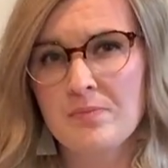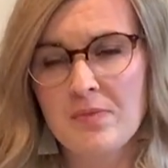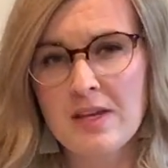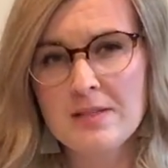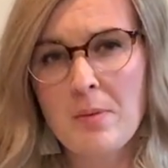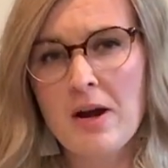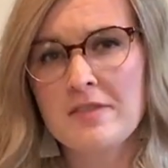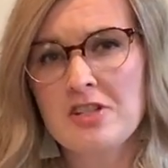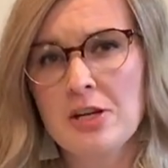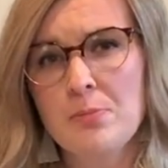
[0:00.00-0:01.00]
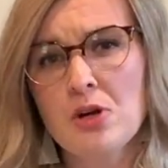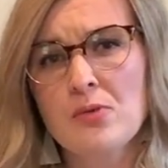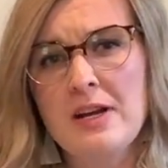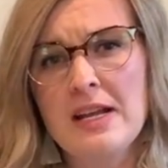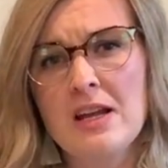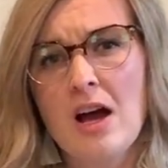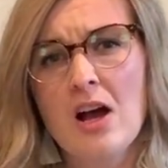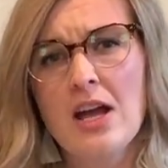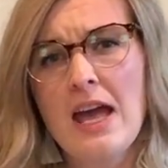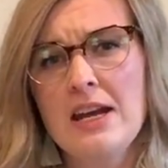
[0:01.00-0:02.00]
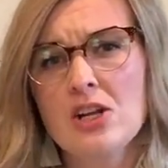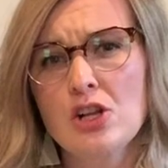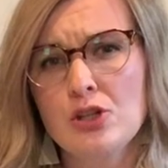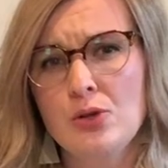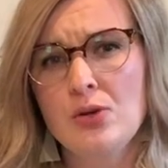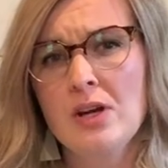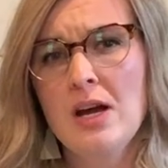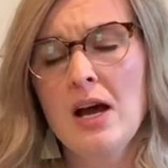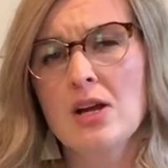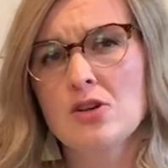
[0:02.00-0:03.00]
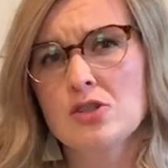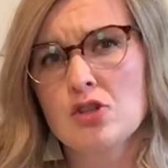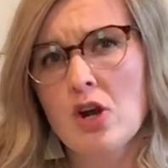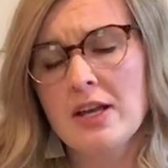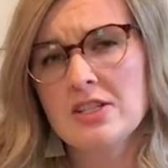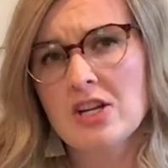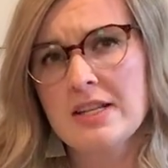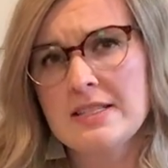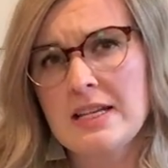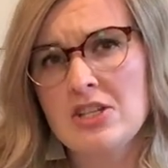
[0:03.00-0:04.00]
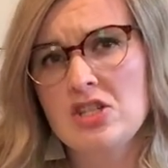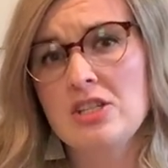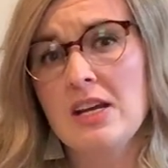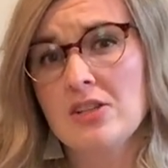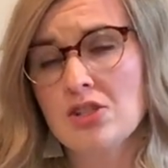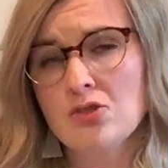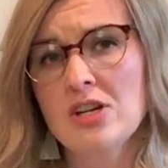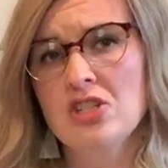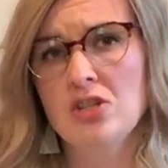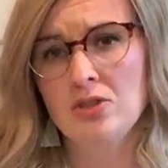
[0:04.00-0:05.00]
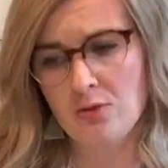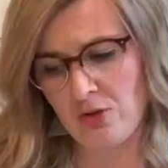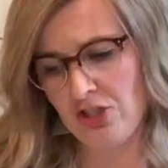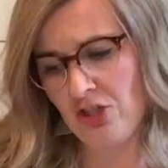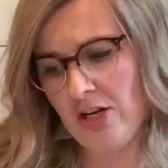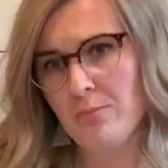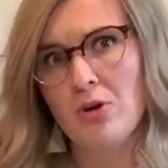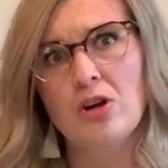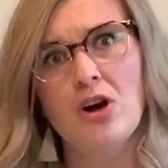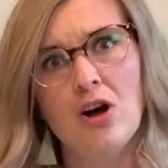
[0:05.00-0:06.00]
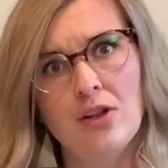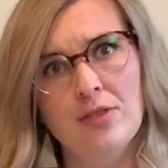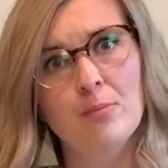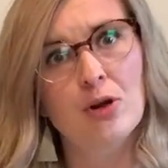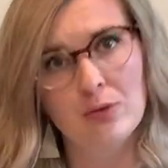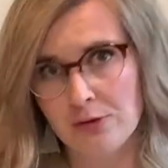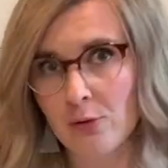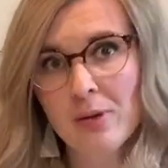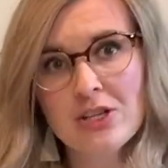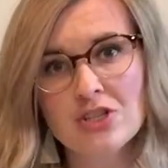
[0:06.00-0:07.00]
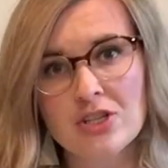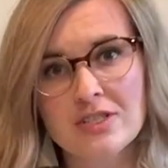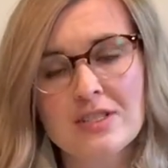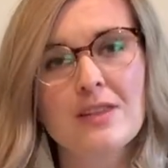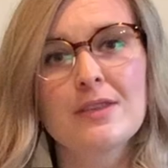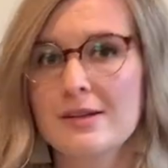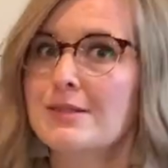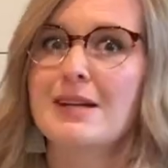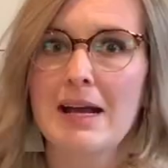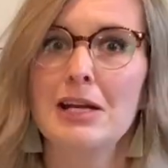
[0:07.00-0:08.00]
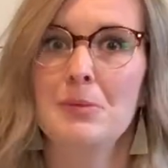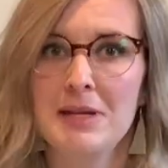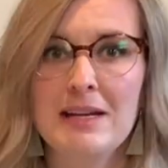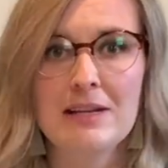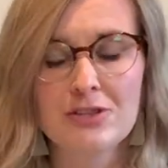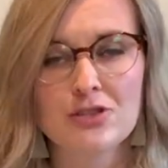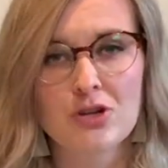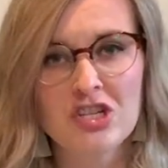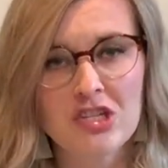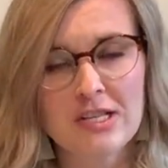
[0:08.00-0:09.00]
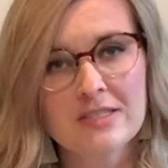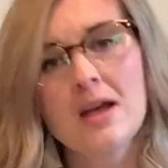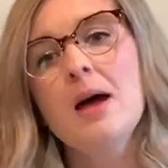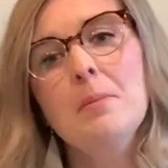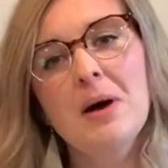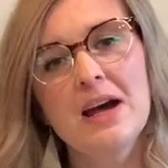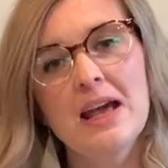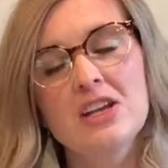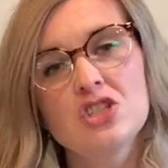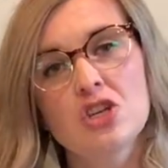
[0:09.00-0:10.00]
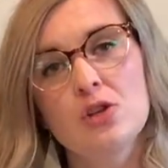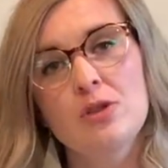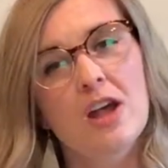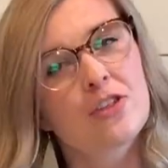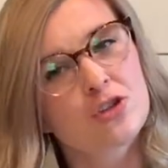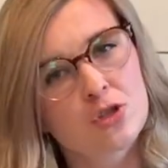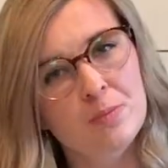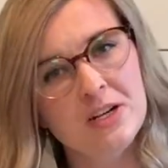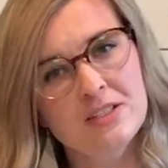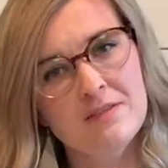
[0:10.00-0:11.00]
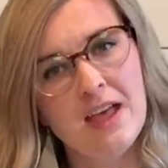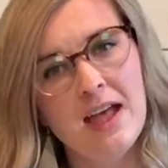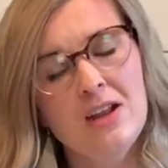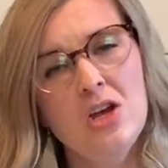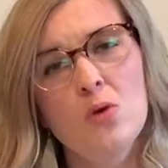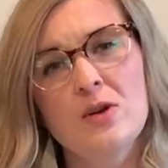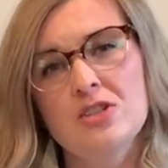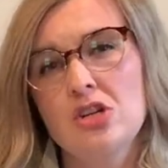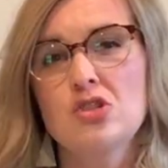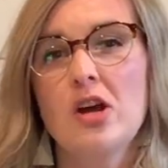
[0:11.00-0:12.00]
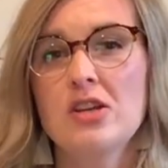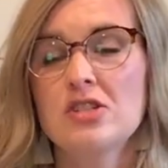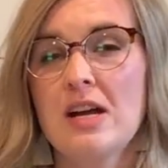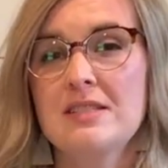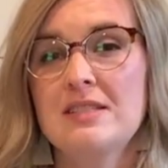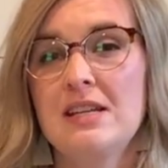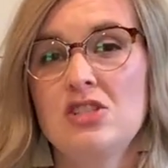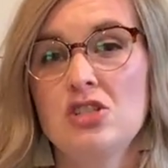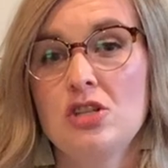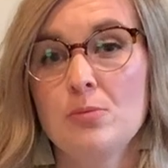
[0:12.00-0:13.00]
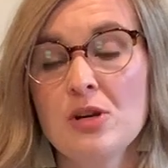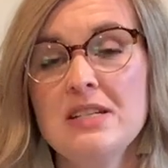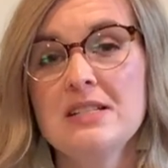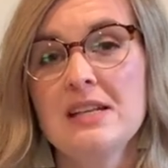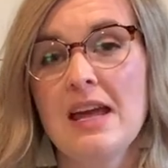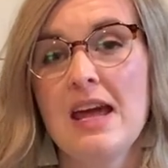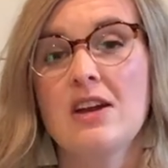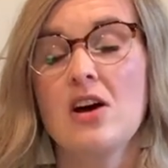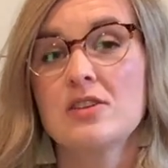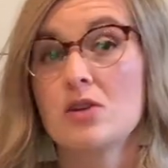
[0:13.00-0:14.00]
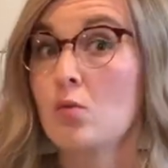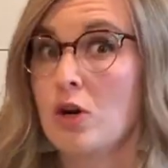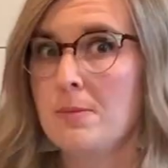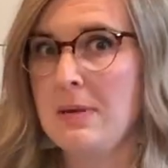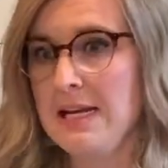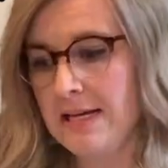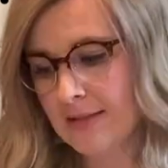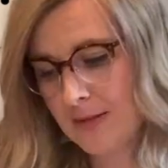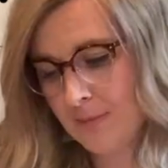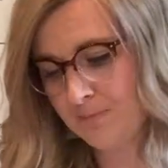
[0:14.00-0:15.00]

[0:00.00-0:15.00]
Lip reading: this part of shared book reading can include drawing the child's attention to illustrations, which in a book called The Book with No Pictures, there's not going to be any illustrations. But I can show you the other two parts of that, which are drawing your child's attention to print and also word meanings.